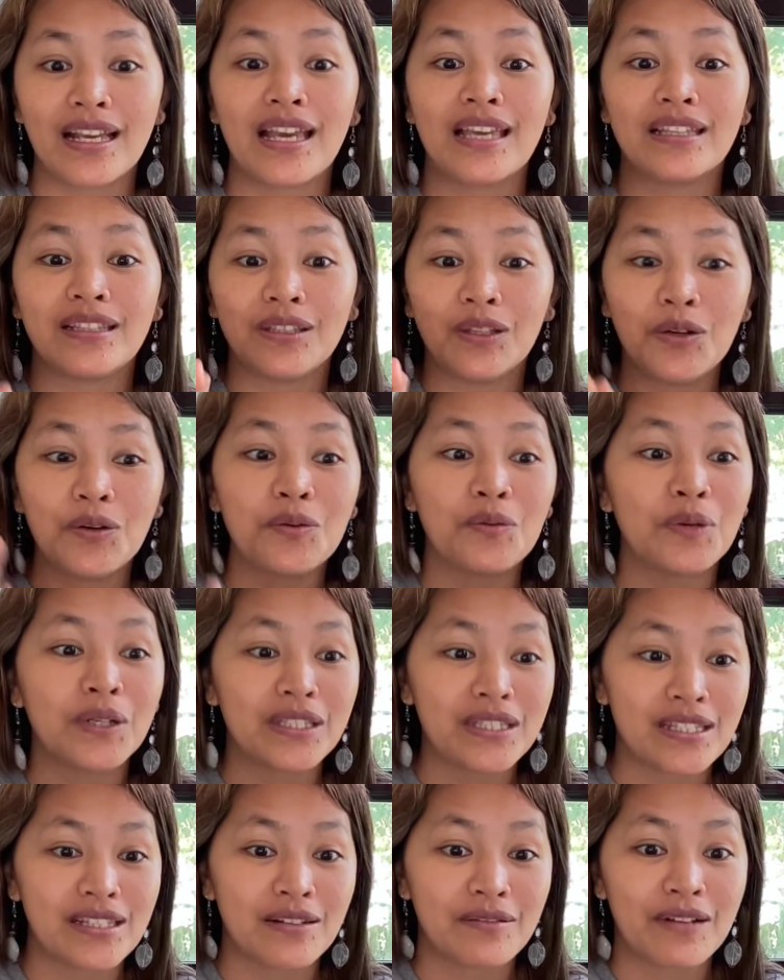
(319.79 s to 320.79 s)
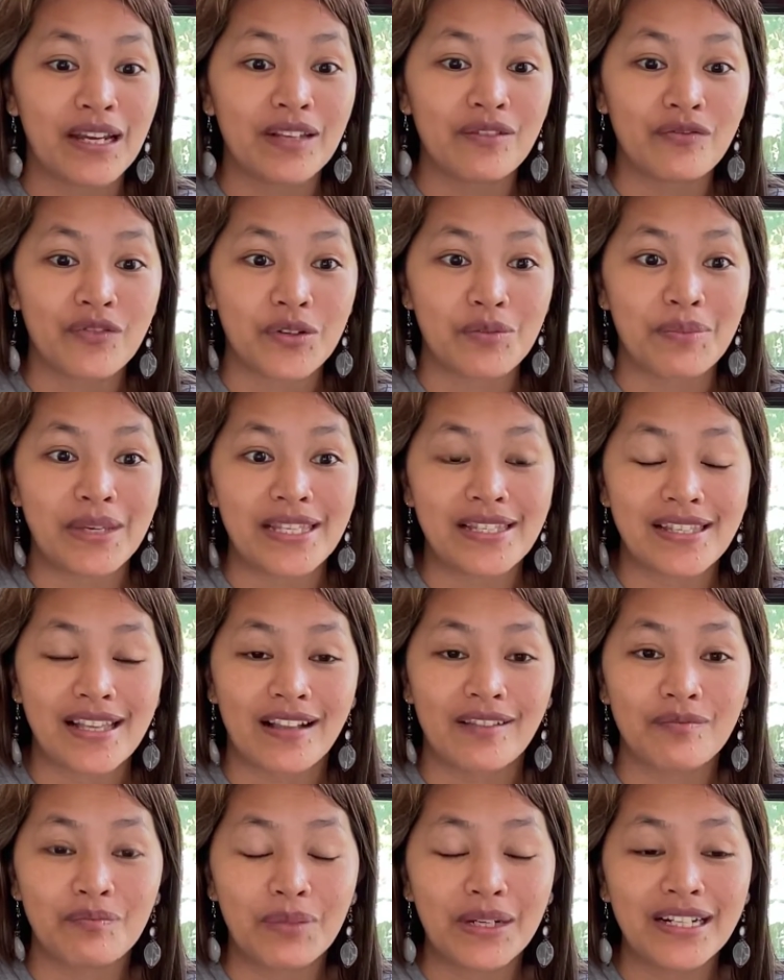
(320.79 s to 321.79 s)
I know what's the right for
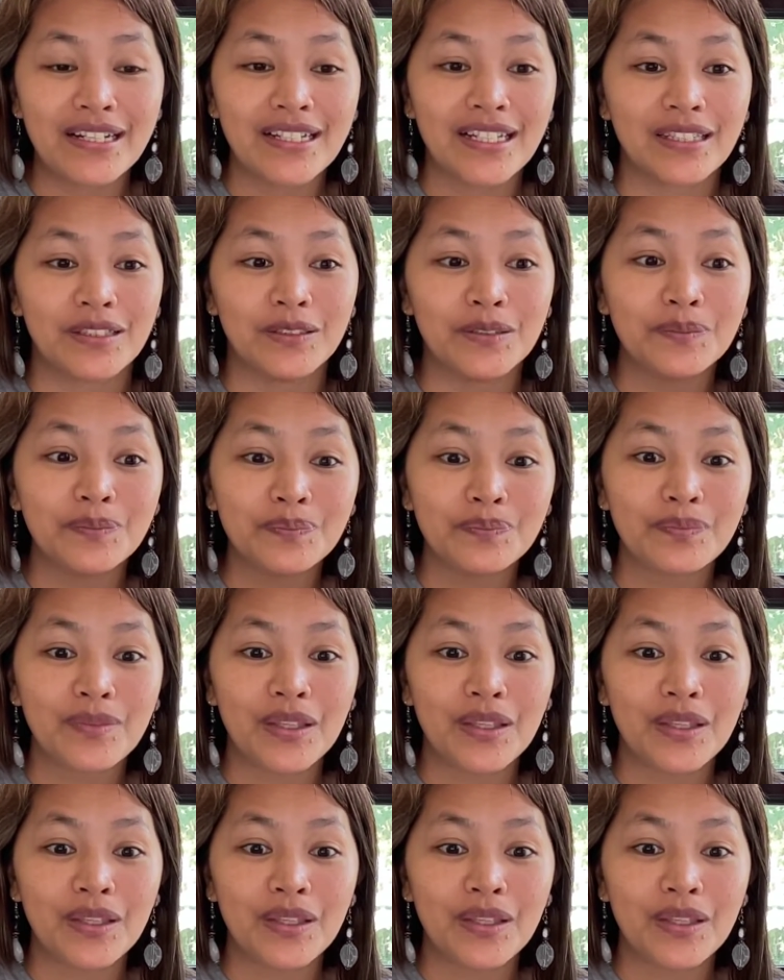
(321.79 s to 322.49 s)
myself. Parang ganun.